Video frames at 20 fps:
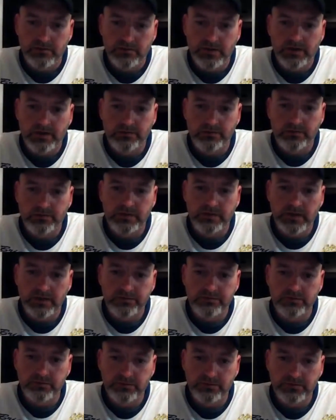I've heard of
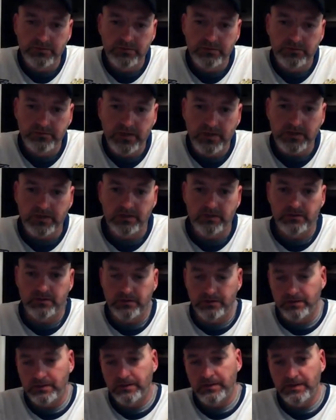guys using an
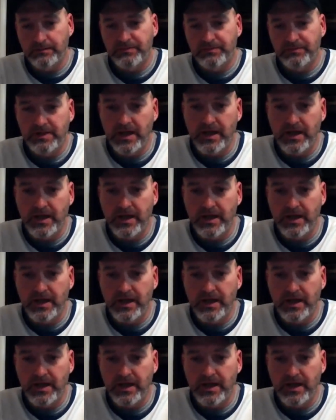empty